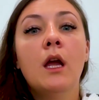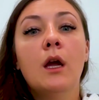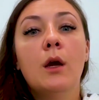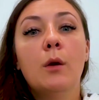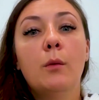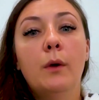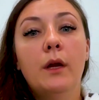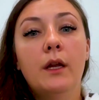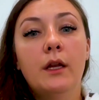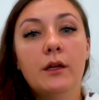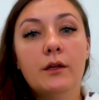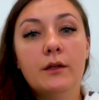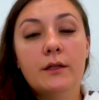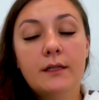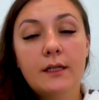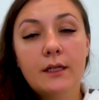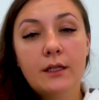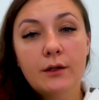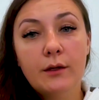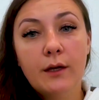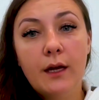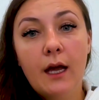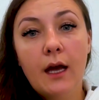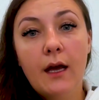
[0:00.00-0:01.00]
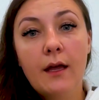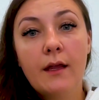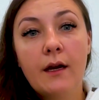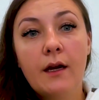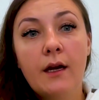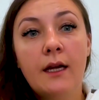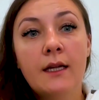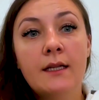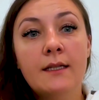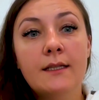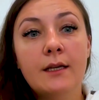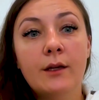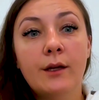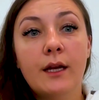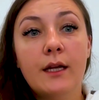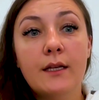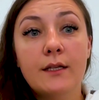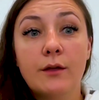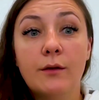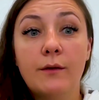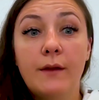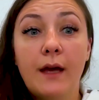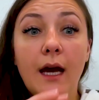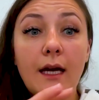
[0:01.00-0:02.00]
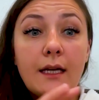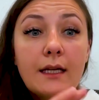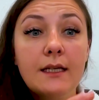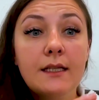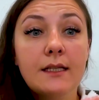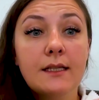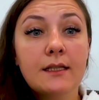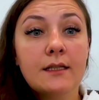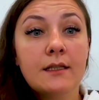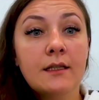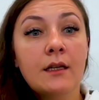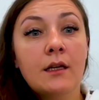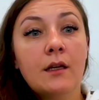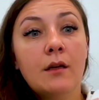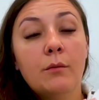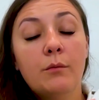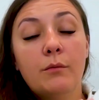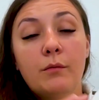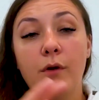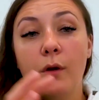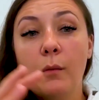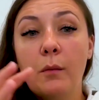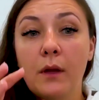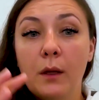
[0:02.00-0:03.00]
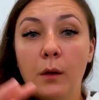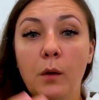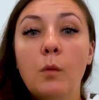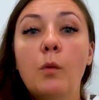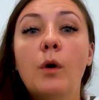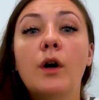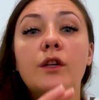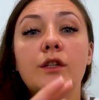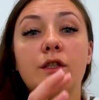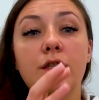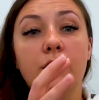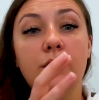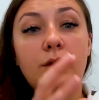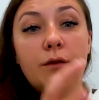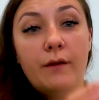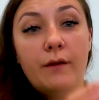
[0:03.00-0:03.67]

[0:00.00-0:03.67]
when you sit together and say, okay, so that is probably we want to do